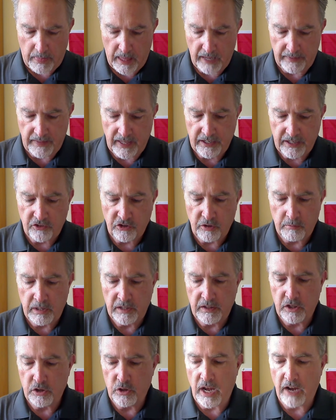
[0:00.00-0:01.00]
And that doesn't
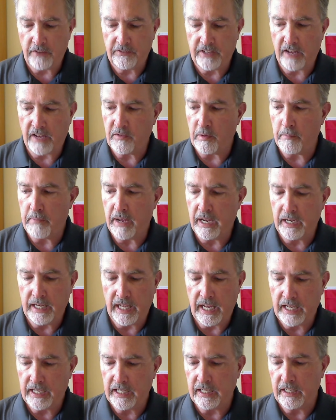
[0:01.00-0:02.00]
mean that you have to have a main
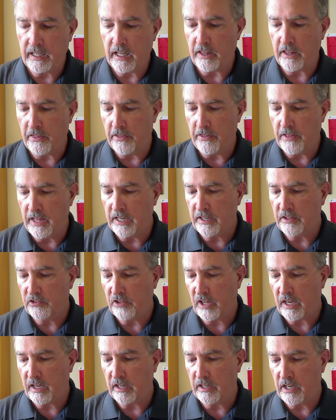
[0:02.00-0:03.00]
heading, then a
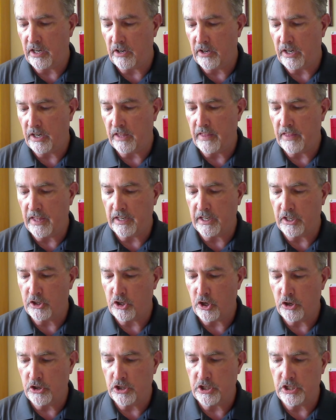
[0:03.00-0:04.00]
secondary, then a
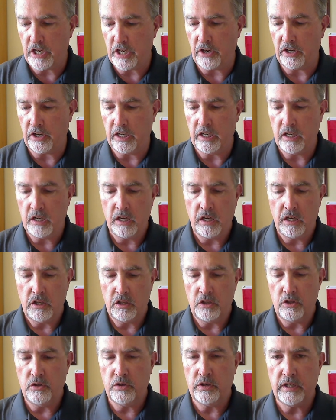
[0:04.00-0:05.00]
tertiary.
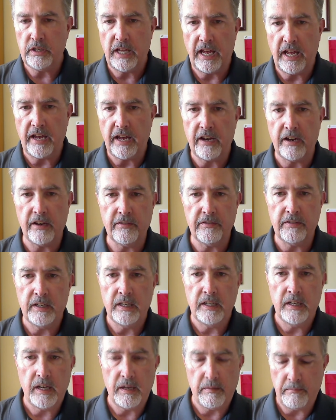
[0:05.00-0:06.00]
You could
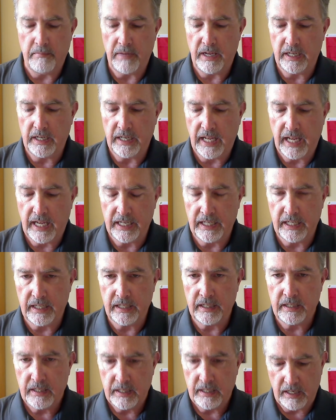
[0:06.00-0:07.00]
have main
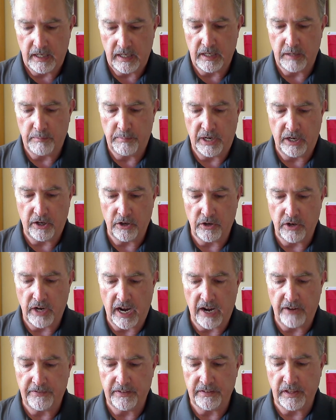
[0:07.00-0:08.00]
heading and a
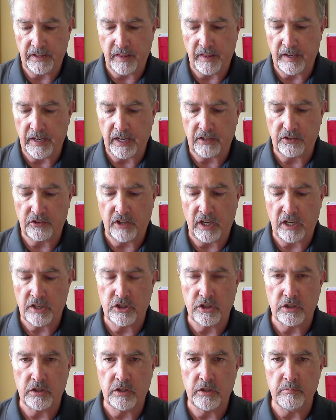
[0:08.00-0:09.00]
paragraph, and then the next
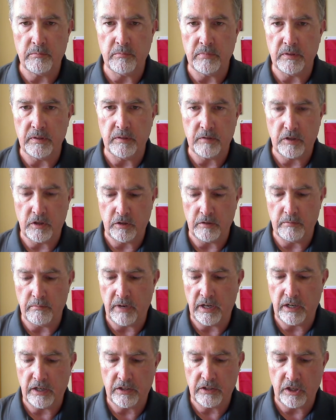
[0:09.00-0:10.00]
section could
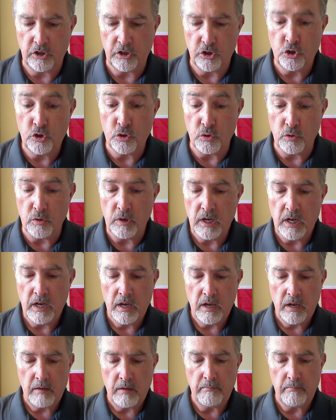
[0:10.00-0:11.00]
merit a new
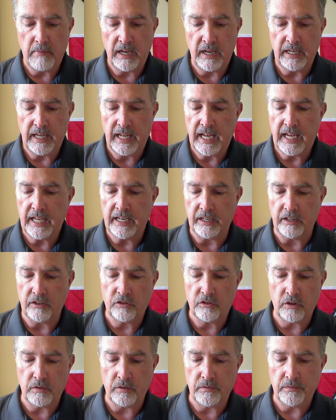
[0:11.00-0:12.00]
main heading.
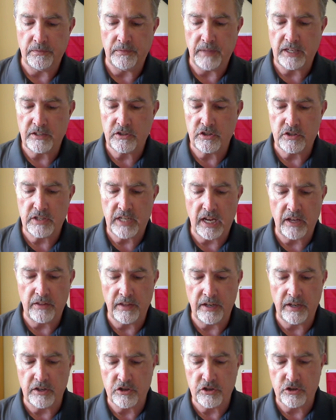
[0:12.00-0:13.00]
So that's just how
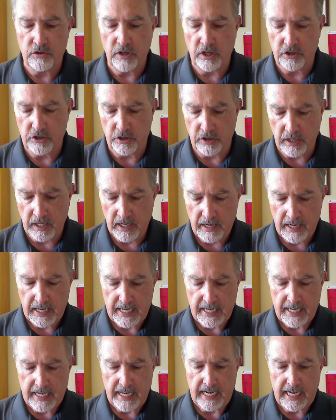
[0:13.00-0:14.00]
they are structured.
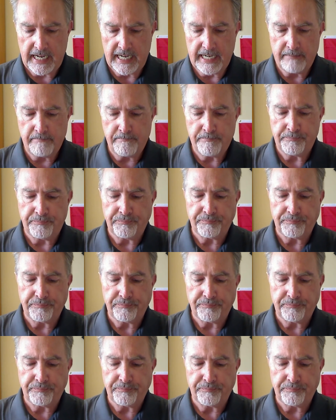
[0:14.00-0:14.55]
In